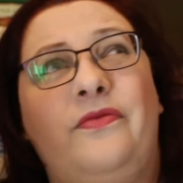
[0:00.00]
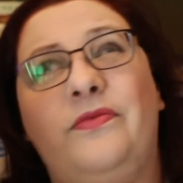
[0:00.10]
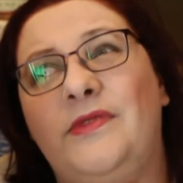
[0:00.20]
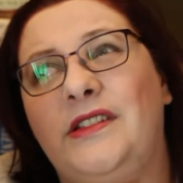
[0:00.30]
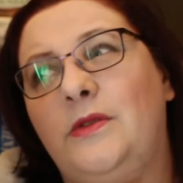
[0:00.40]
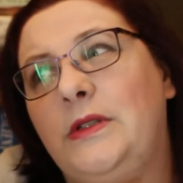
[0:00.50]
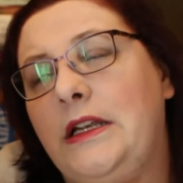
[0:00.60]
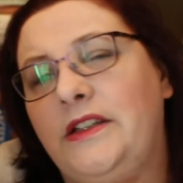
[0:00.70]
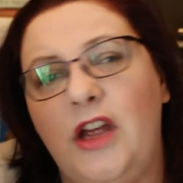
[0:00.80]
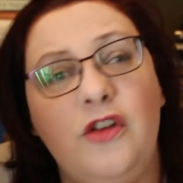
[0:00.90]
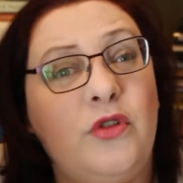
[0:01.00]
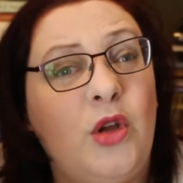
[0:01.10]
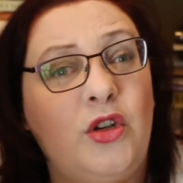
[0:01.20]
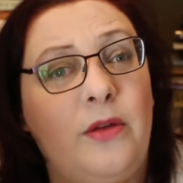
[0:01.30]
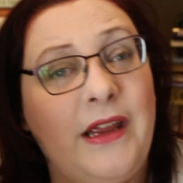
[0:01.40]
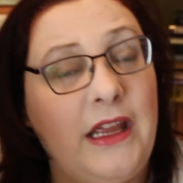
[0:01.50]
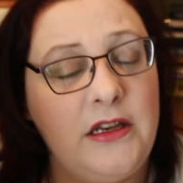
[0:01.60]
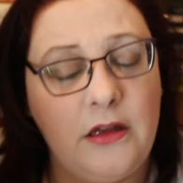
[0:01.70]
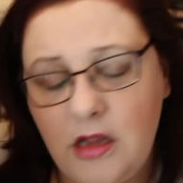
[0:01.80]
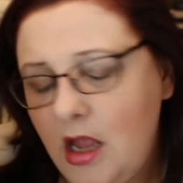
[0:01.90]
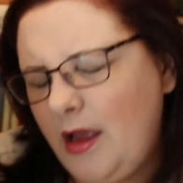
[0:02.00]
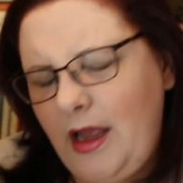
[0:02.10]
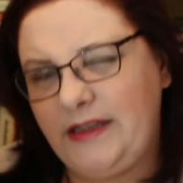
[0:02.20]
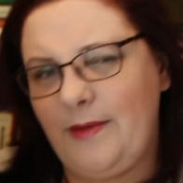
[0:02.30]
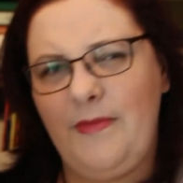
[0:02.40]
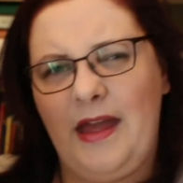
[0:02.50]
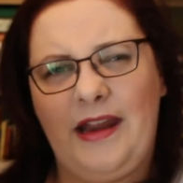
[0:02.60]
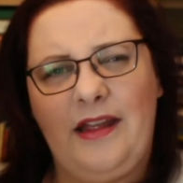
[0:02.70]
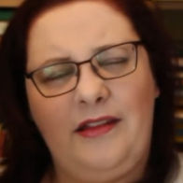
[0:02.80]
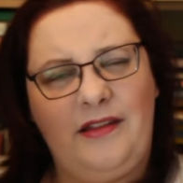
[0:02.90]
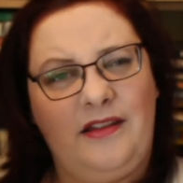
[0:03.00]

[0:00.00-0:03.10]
600 odd on my Kindle. It doesn't matter.